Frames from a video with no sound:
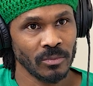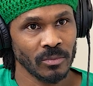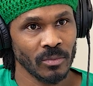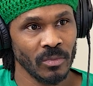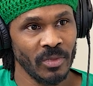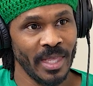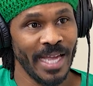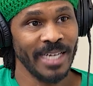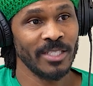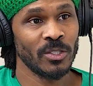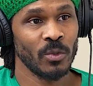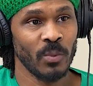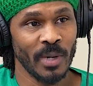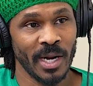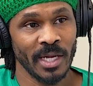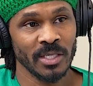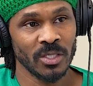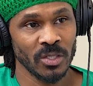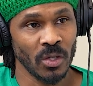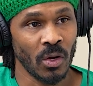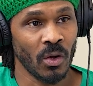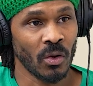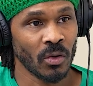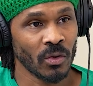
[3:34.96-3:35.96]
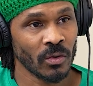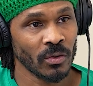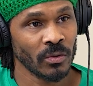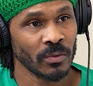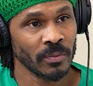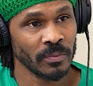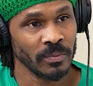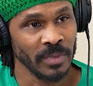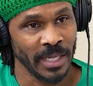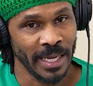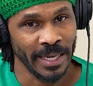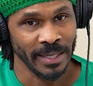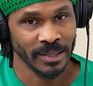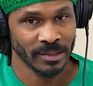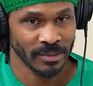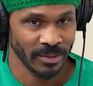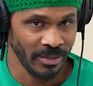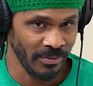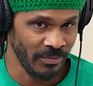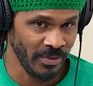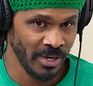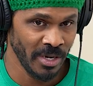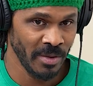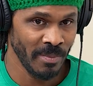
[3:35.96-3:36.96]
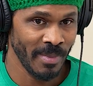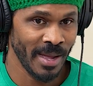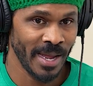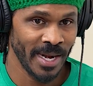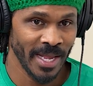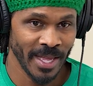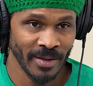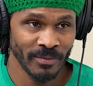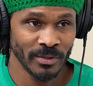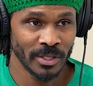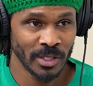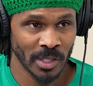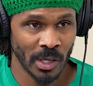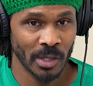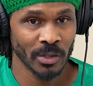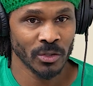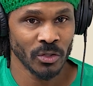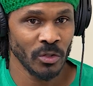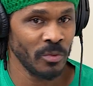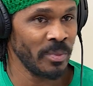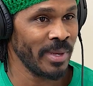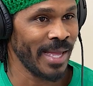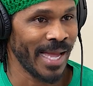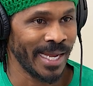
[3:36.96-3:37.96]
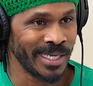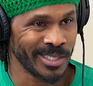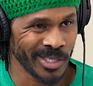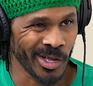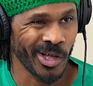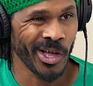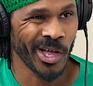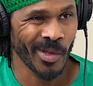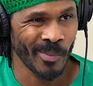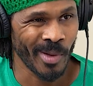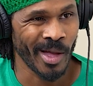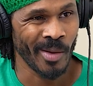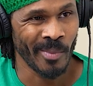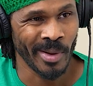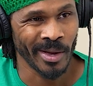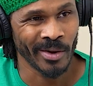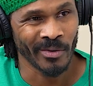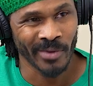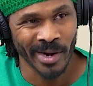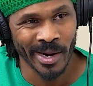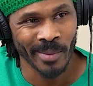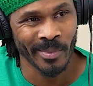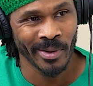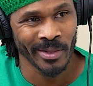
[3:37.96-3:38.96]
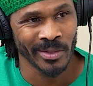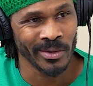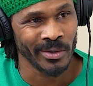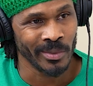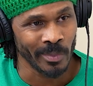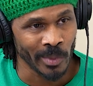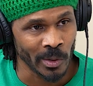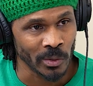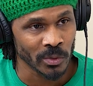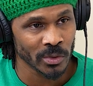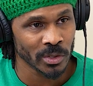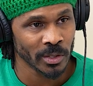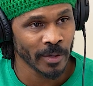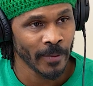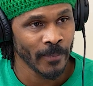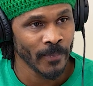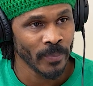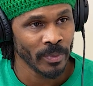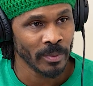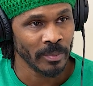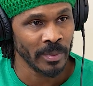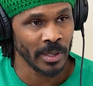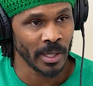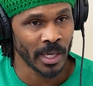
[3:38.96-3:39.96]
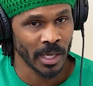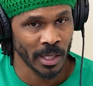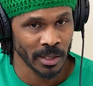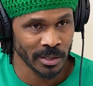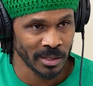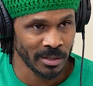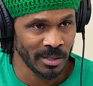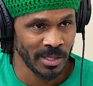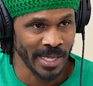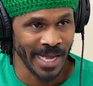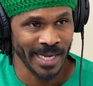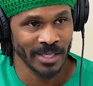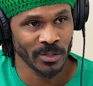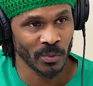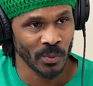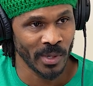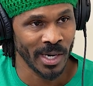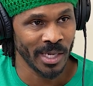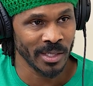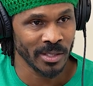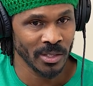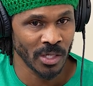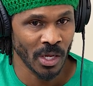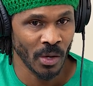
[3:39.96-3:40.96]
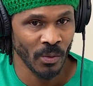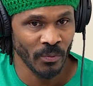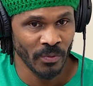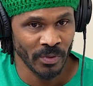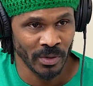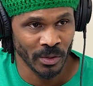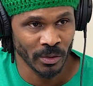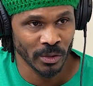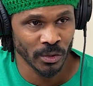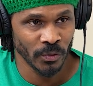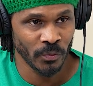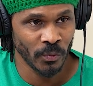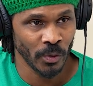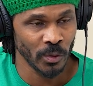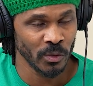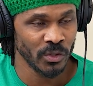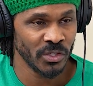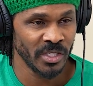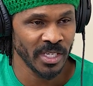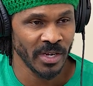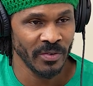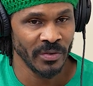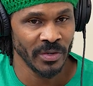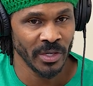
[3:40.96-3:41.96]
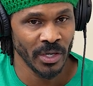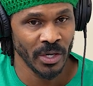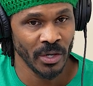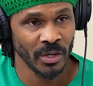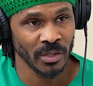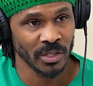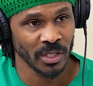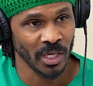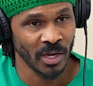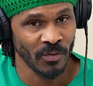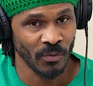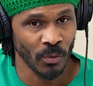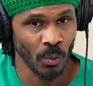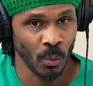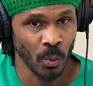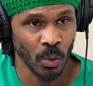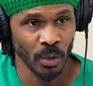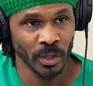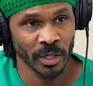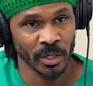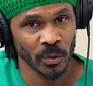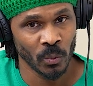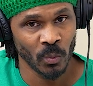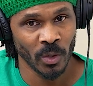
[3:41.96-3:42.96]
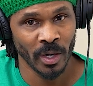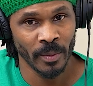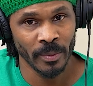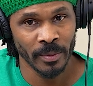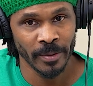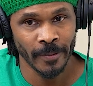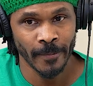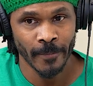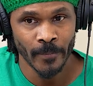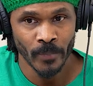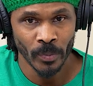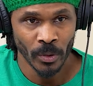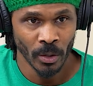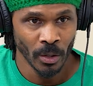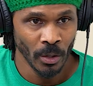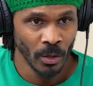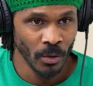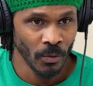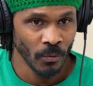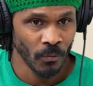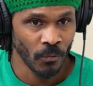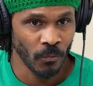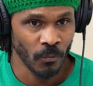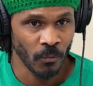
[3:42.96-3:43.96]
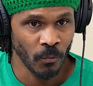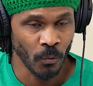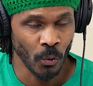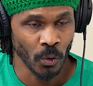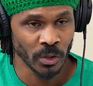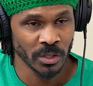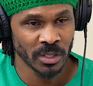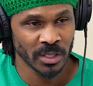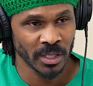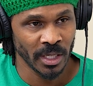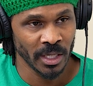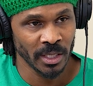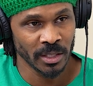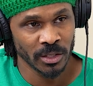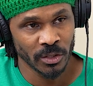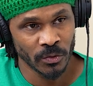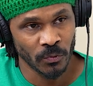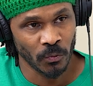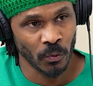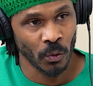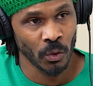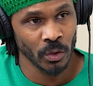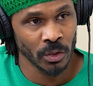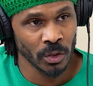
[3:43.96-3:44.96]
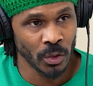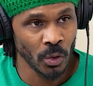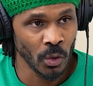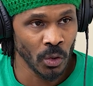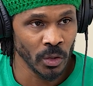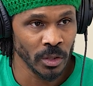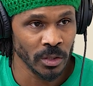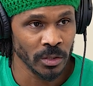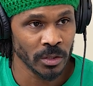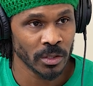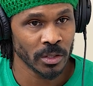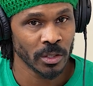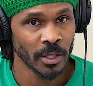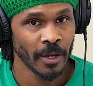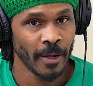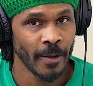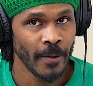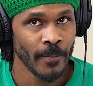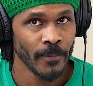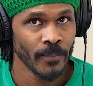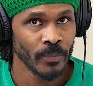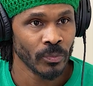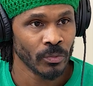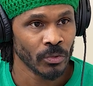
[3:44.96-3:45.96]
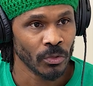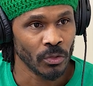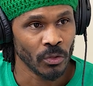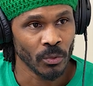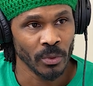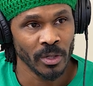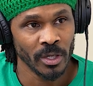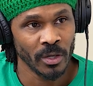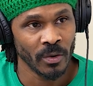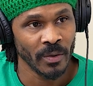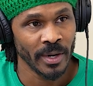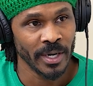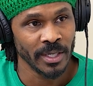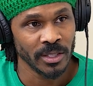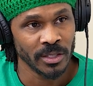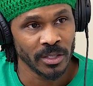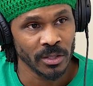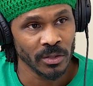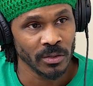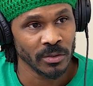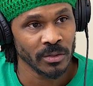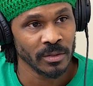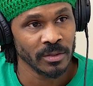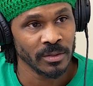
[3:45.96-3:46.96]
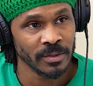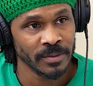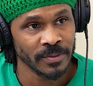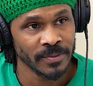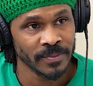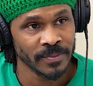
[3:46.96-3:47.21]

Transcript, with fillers: that's what I saw like if anybody ever talked to me, I talk about my grandmother the most yeah. because that's what I saw within those first seven years of a working woman, four sons, four daughters, three grandchildren,